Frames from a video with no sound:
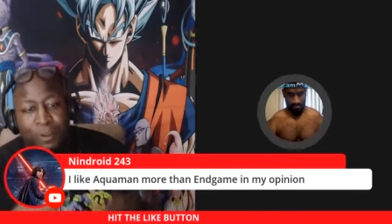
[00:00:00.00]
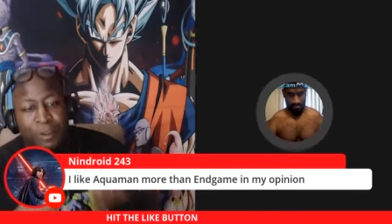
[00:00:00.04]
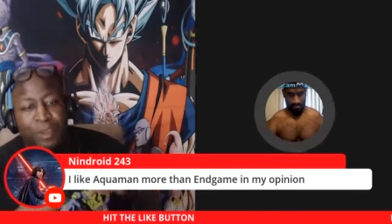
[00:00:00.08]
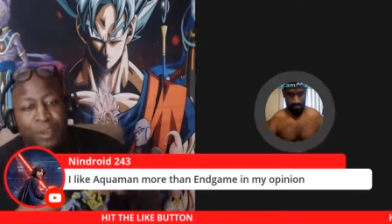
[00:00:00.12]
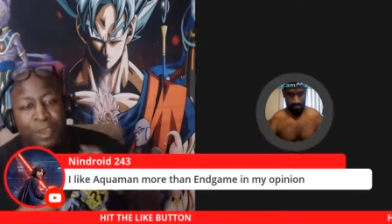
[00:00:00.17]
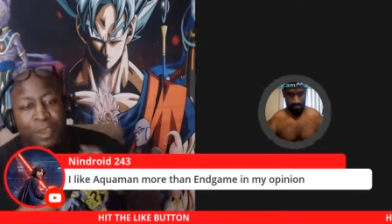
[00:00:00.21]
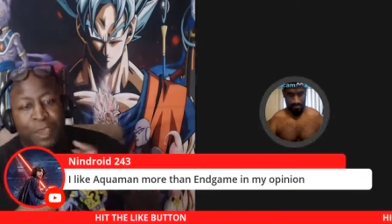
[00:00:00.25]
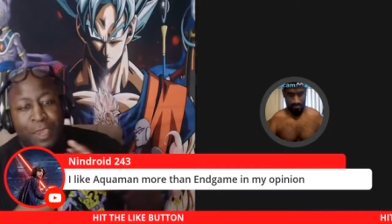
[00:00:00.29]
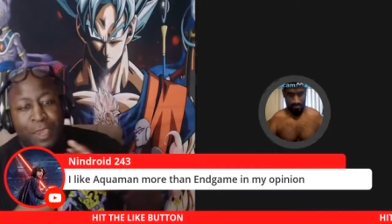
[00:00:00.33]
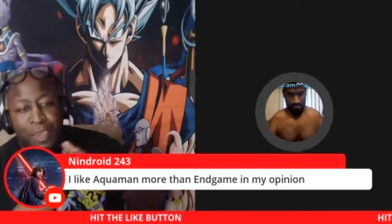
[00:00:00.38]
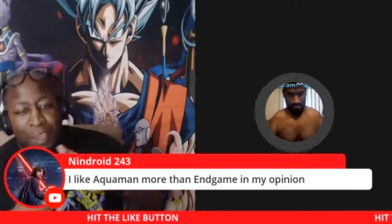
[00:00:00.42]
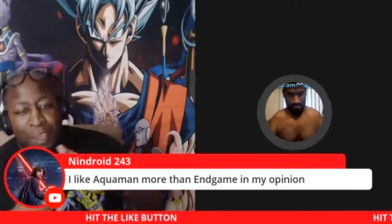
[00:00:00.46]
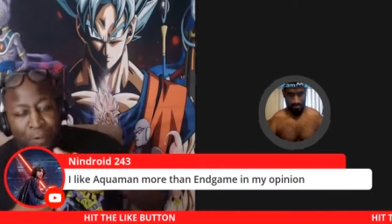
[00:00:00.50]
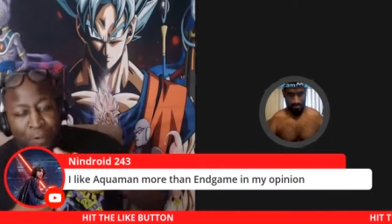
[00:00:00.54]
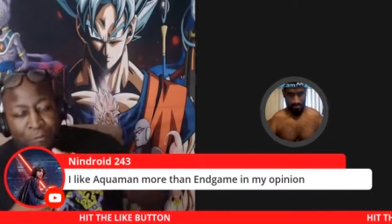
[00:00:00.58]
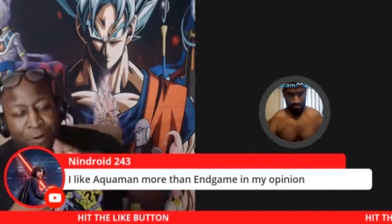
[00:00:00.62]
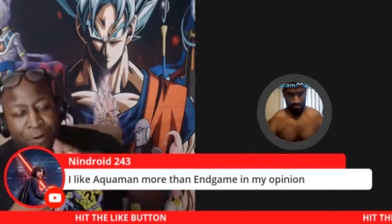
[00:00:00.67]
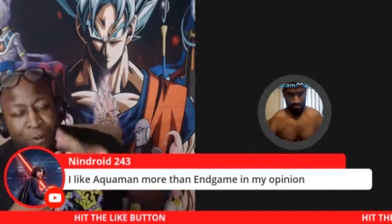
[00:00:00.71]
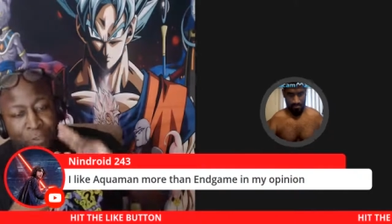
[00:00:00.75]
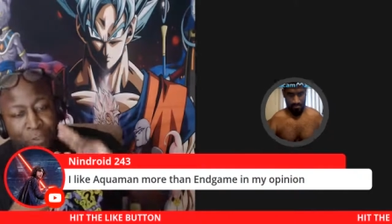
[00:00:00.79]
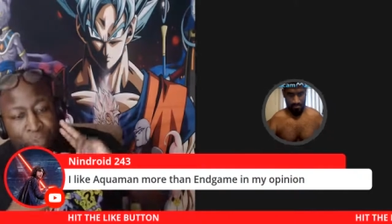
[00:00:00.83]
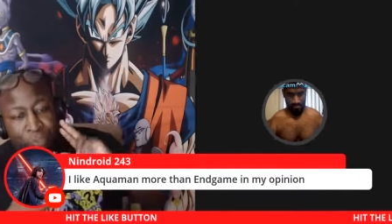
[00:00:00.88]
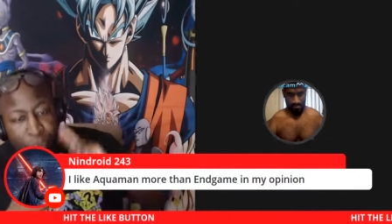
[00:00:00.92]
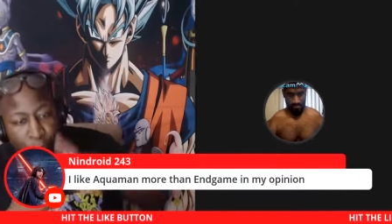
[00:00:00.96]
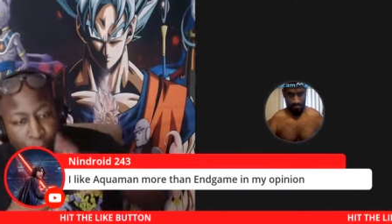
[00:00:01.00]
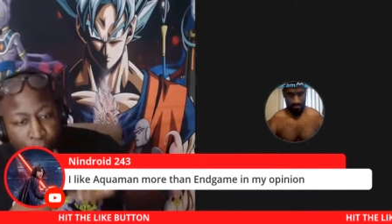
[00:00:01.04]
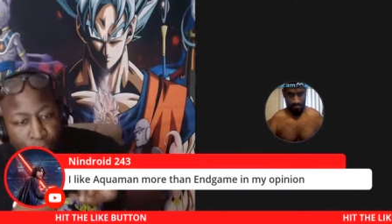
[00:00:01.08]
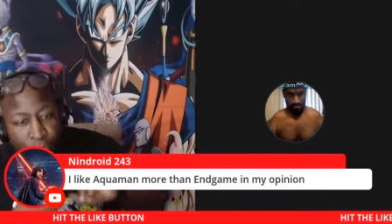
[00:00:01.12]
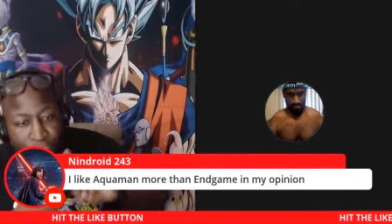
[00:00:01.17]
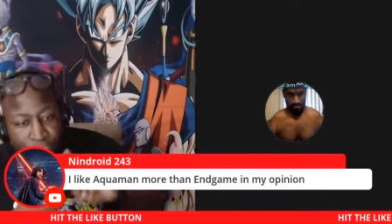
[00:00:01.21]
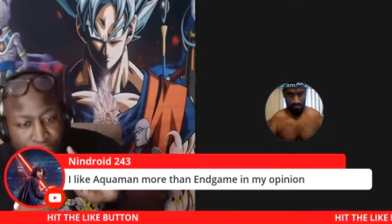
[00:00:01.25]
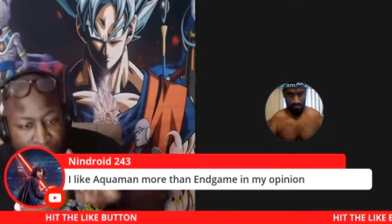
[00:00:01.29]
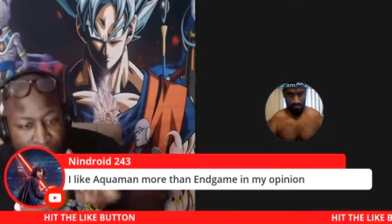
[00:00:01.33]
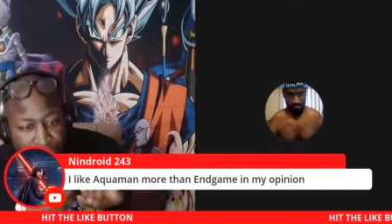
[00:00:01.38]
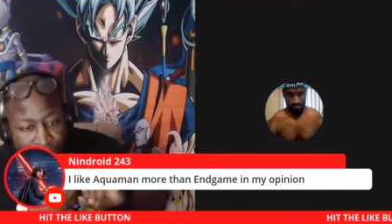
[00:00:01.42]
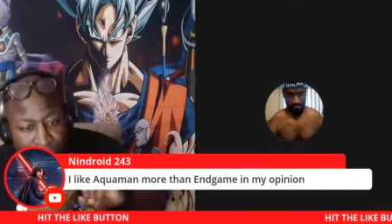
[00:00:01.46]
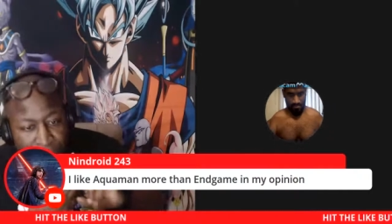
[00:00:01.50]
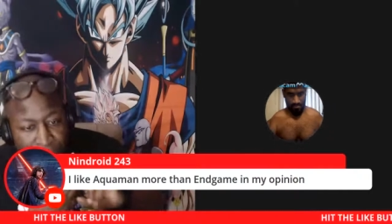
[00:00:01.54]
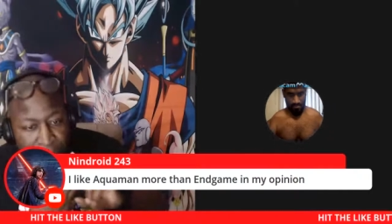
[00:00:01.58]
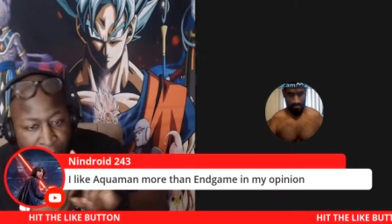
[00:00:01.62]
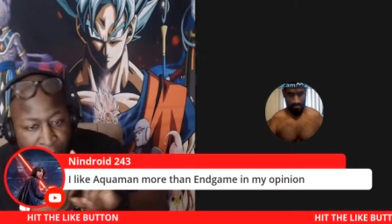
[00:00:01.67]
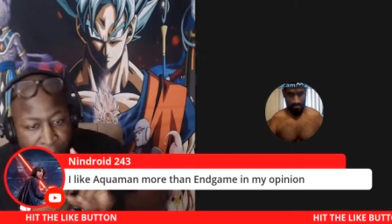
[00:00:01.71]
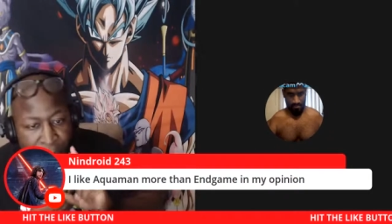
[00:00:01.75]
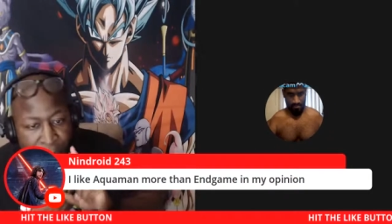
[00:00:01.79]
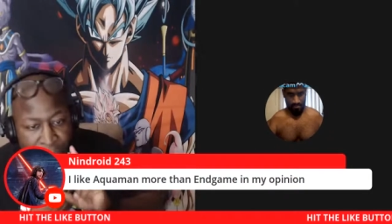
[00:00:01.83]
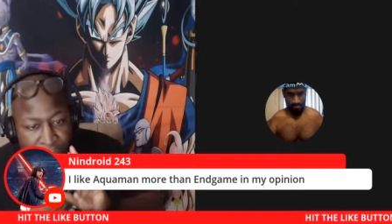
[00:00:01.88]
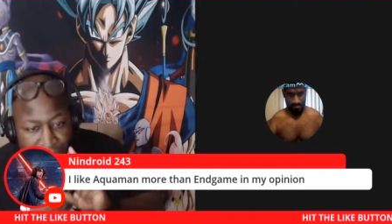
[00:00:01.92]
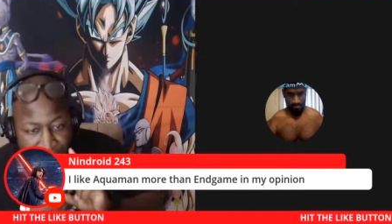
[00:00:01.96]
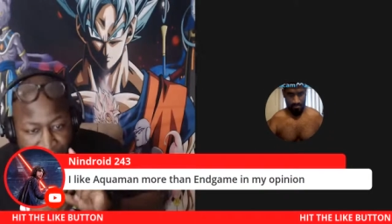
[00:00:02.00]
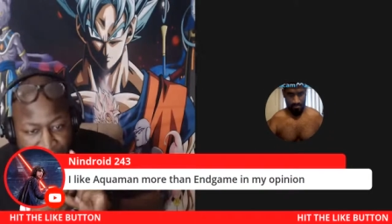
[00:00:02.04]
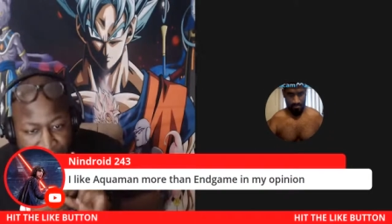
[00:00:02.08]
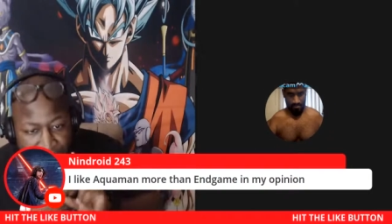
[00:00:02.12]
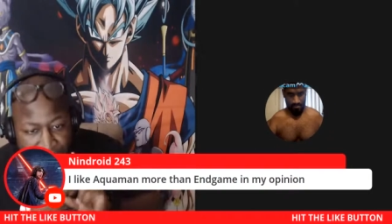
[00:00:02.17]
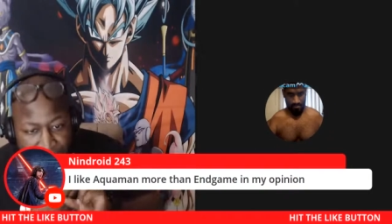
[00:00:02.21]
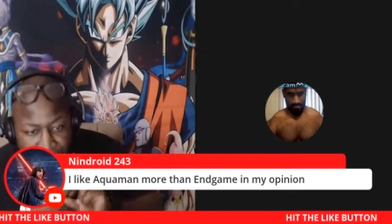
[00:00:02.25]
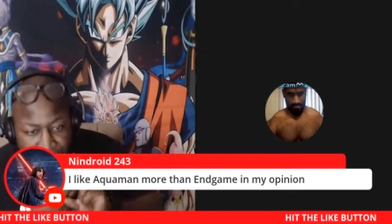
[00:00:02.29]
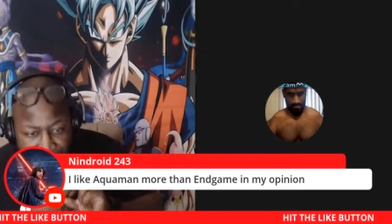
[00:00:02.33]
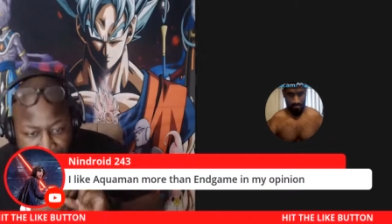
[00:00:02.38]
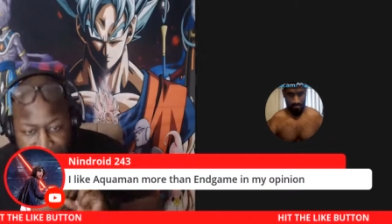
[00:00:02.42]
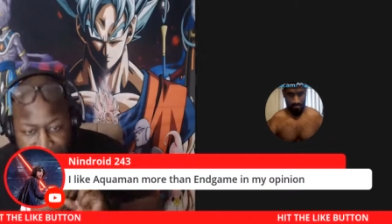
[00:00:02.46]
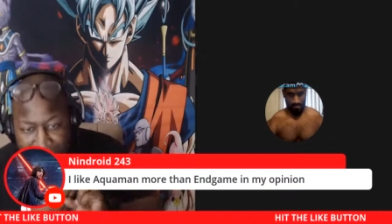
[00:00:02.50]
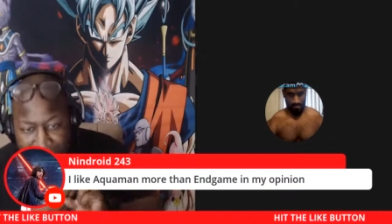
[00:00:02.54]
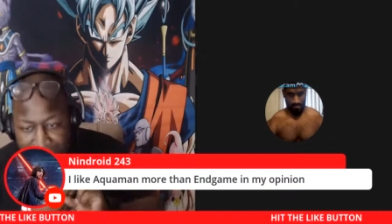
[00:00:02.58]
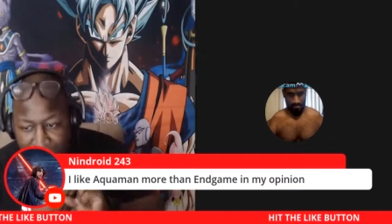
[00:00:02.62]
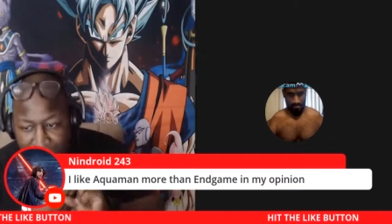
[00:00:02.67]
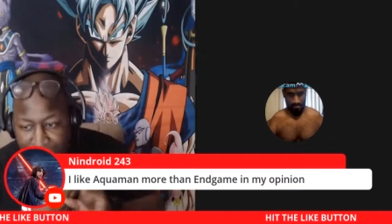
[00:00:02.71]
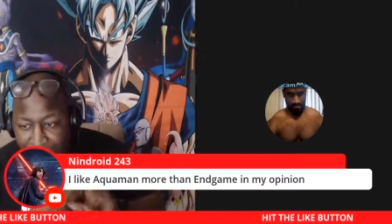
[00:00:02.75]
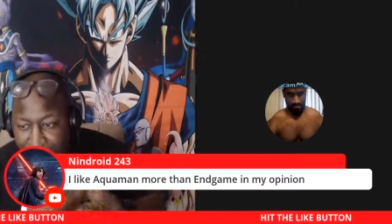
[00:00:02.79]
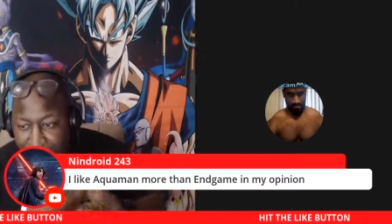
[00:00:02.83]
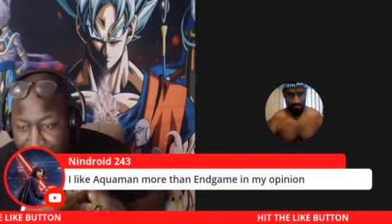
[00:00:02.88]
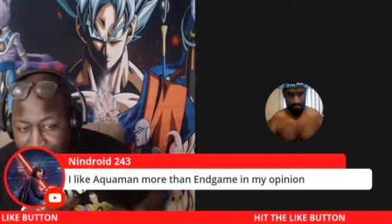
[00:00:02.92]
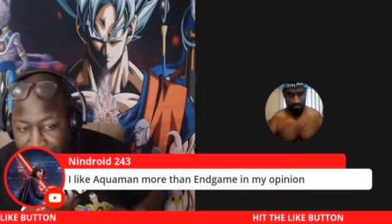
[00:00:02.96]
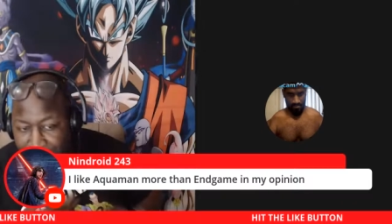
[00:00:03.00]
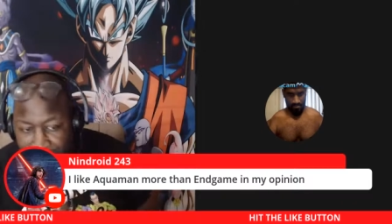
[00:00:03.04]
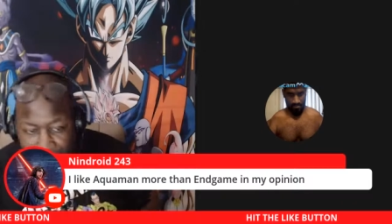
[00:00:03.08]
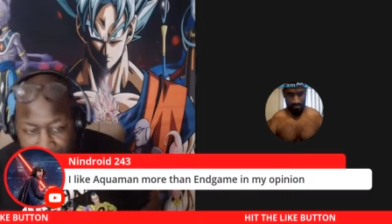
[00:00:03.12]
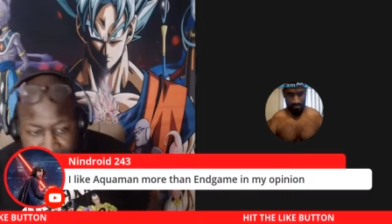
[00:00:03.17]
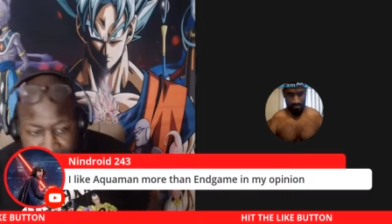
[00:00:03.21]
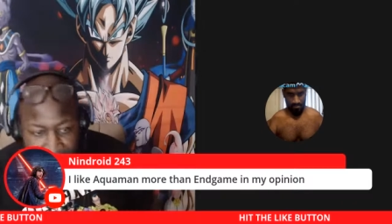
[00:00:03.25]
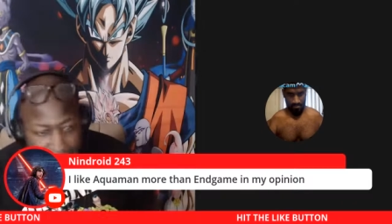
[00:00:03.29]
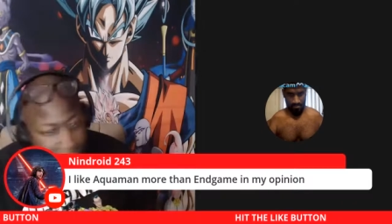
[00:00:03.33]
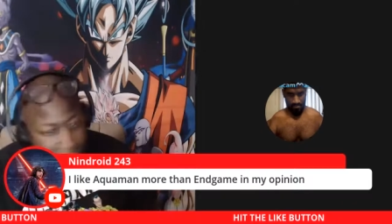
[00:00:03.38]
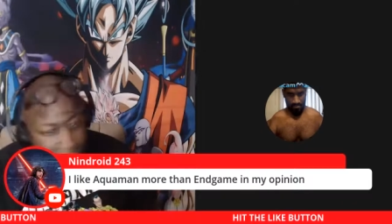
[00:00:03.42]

And when Thor chopped off Thanos' head, I was